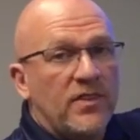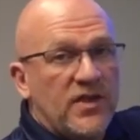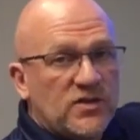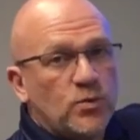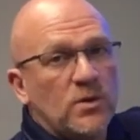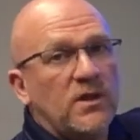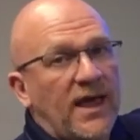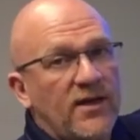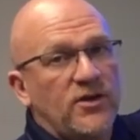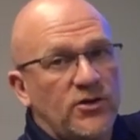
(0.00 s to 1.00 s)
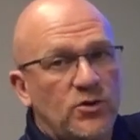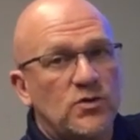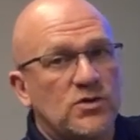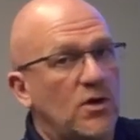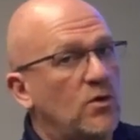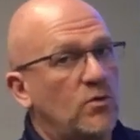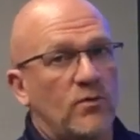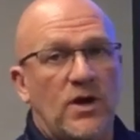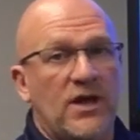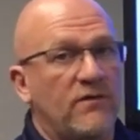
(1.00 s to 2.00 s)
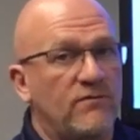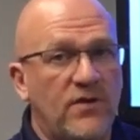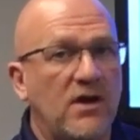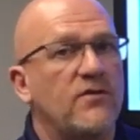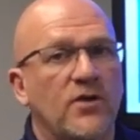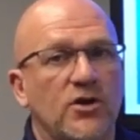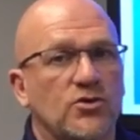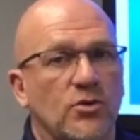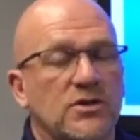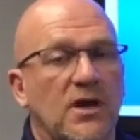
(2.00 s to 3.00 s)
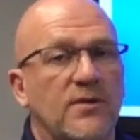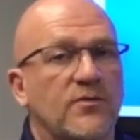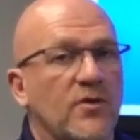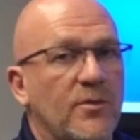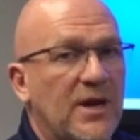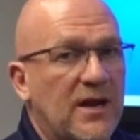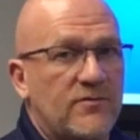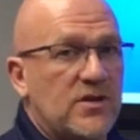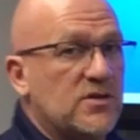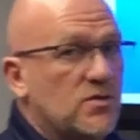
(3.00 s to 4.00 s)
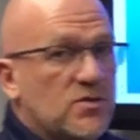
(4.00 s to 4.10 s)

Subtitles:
this will allow you to do so in a very, very short time frame. And this